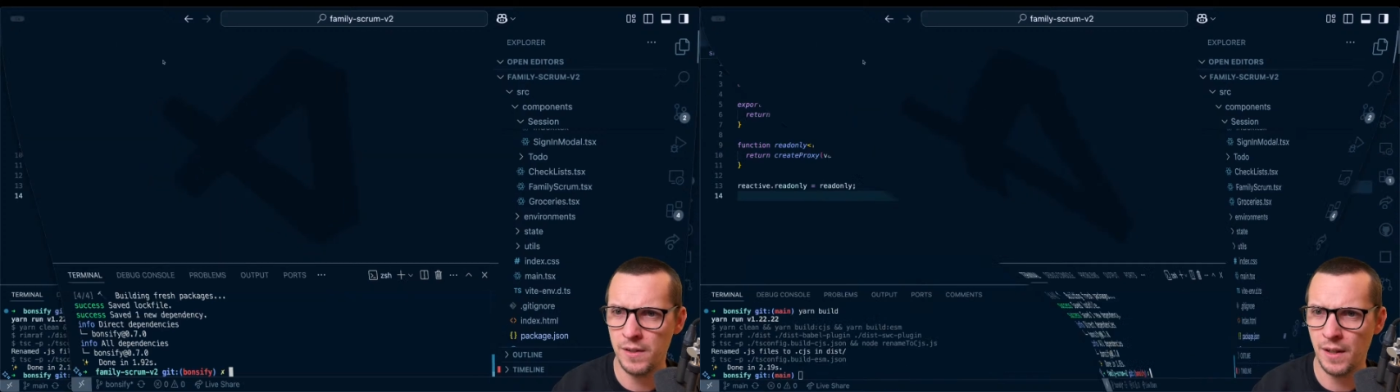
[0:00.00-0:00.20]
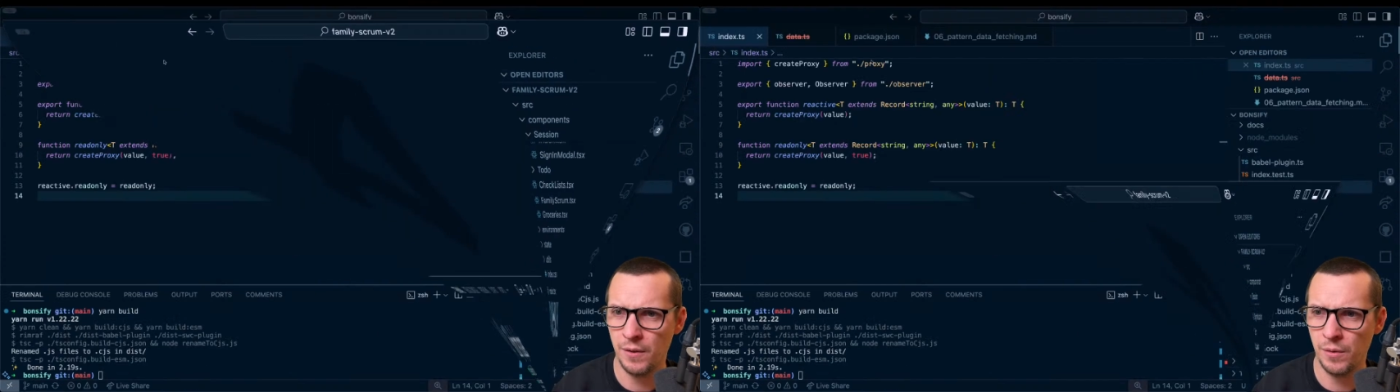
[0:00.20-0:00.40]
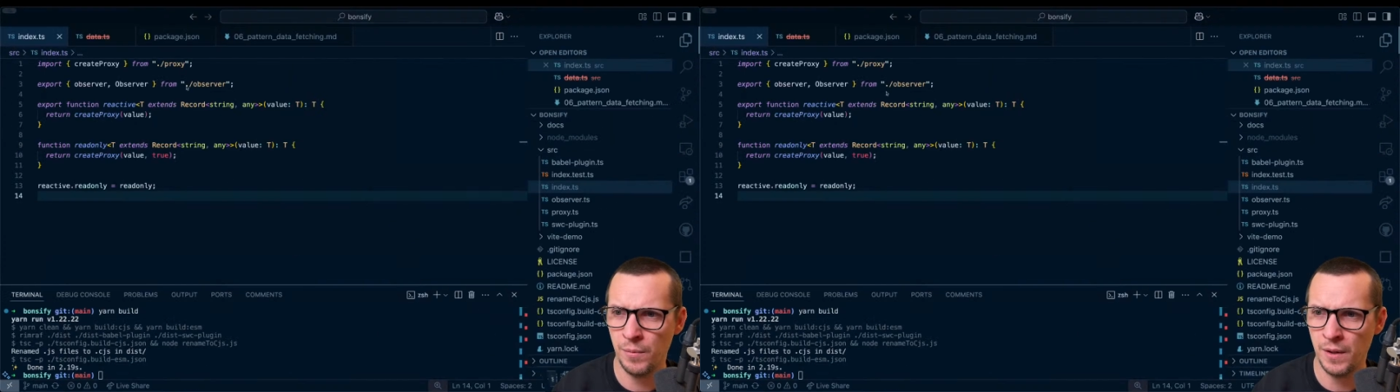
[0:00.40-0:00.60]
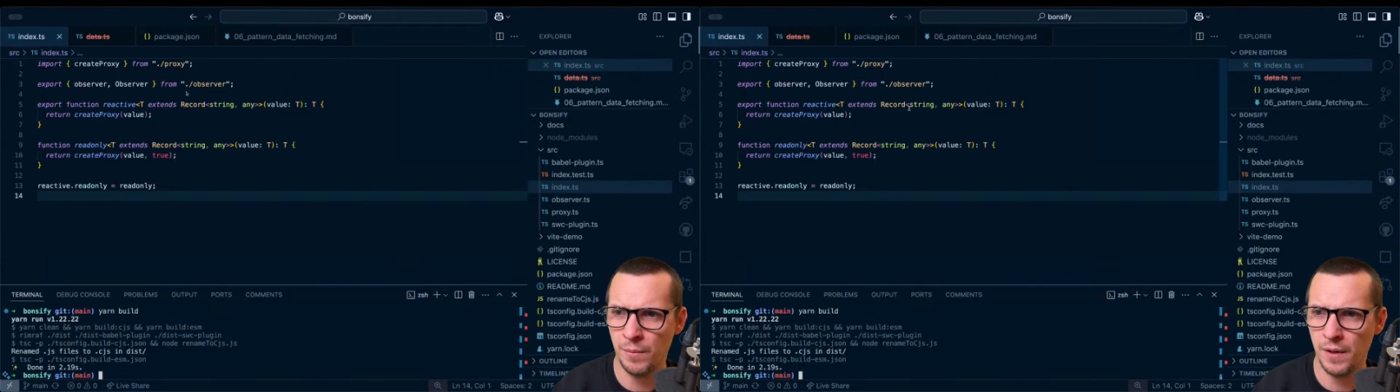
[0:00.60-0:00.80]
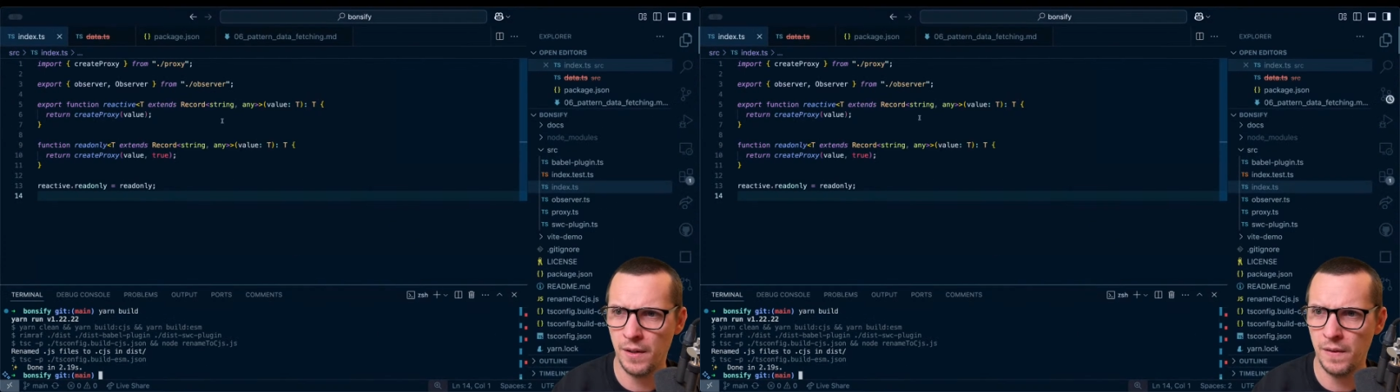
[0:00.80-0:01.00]
now to
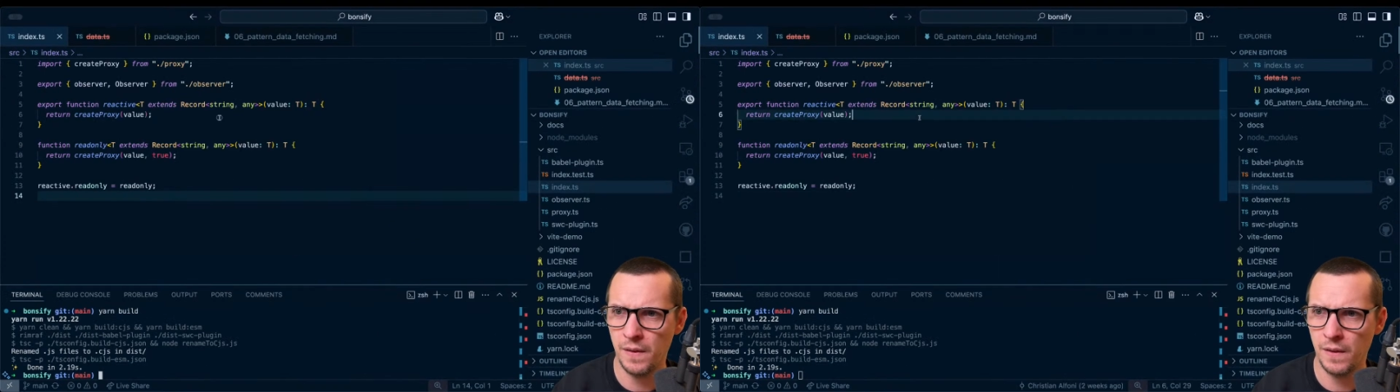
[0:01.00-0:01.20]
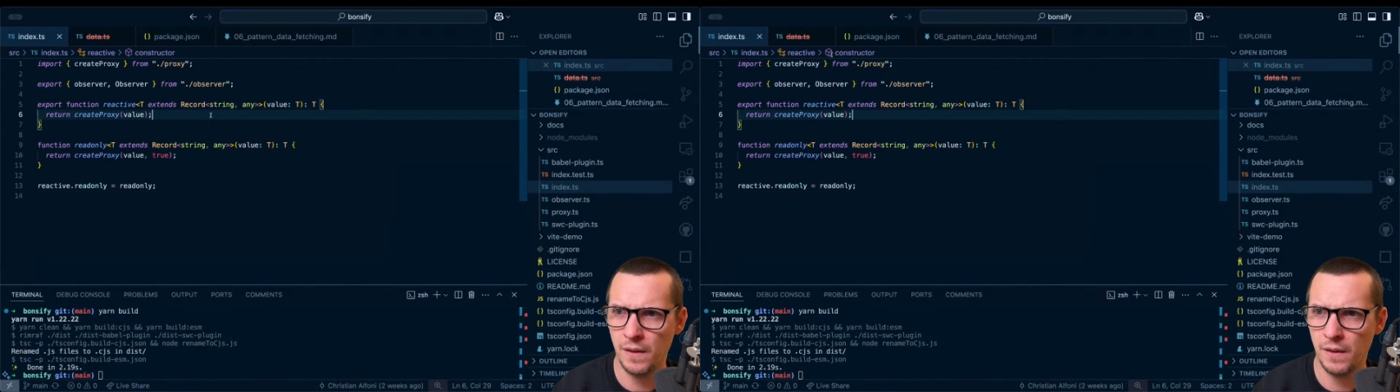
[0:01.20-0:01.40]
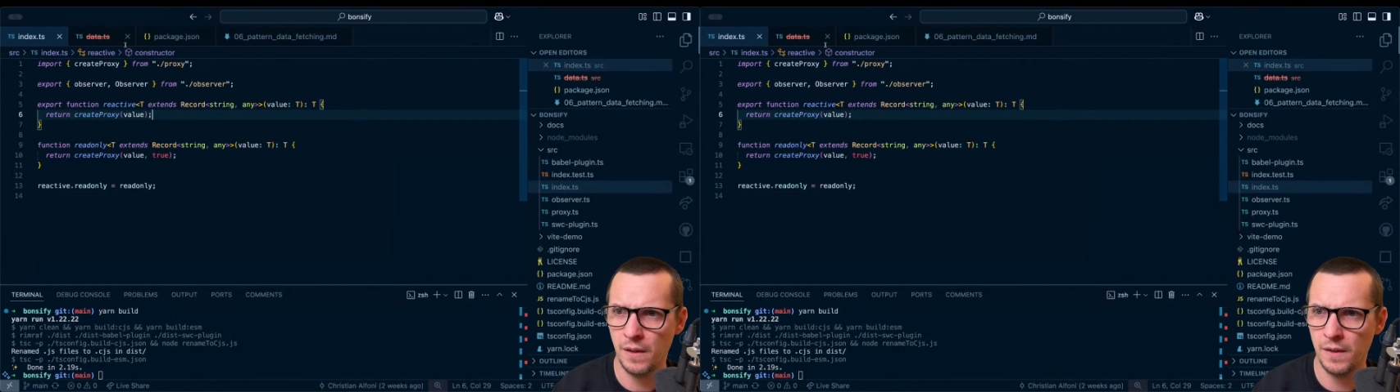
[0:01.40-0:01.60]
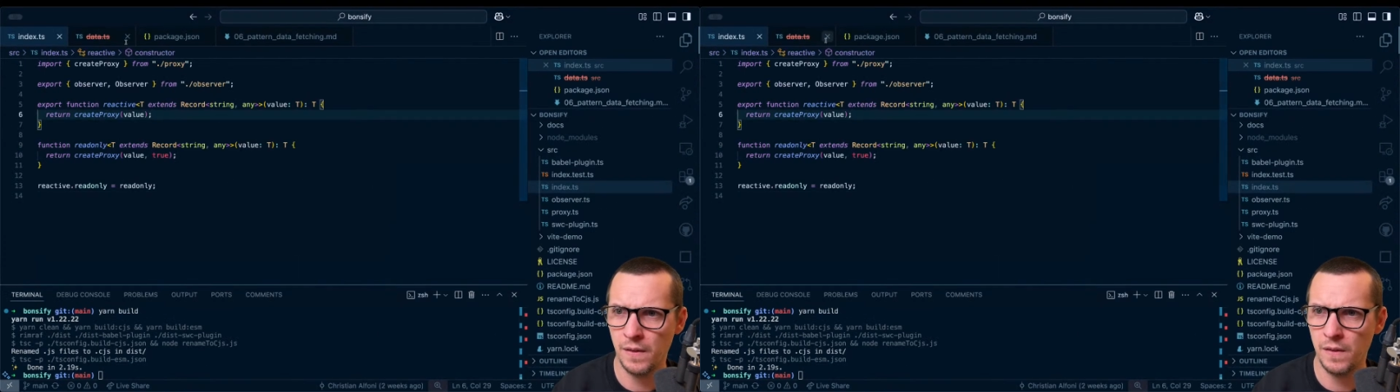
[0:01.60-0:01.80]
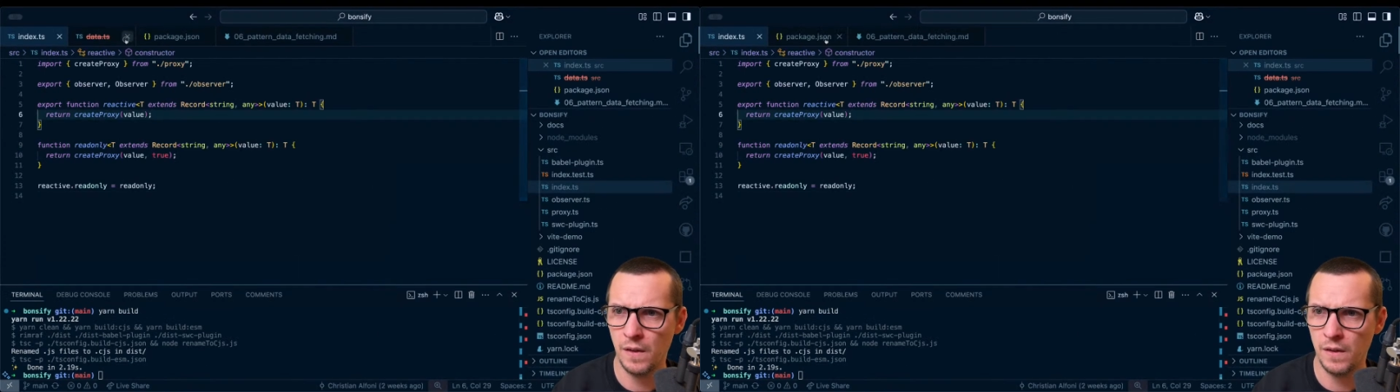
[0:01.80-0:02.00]
minimize. Kind of
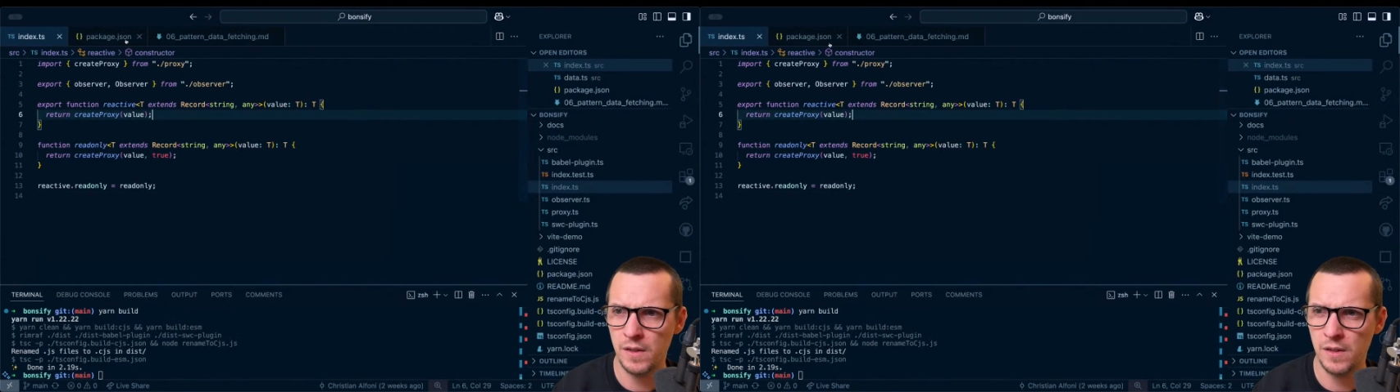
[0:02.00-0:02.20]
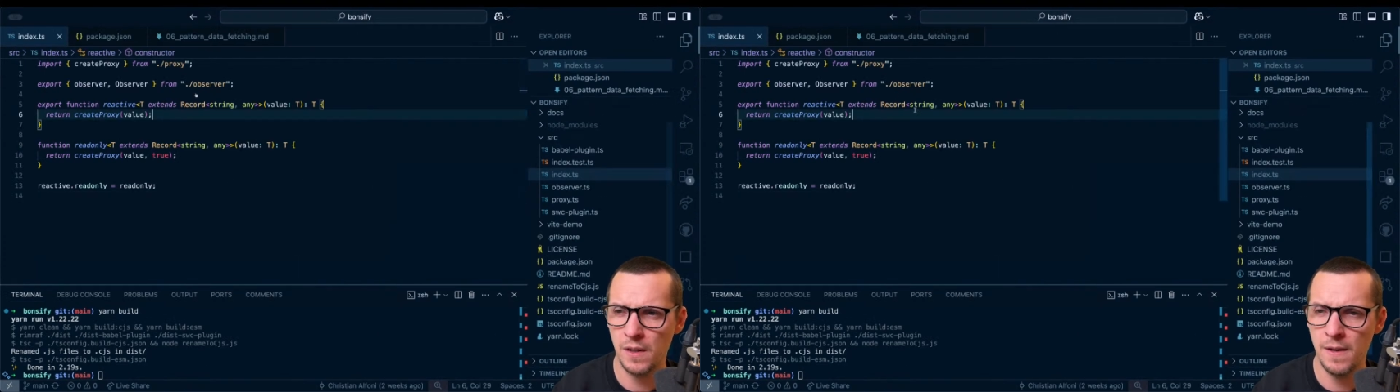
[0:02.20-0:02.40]
sucks.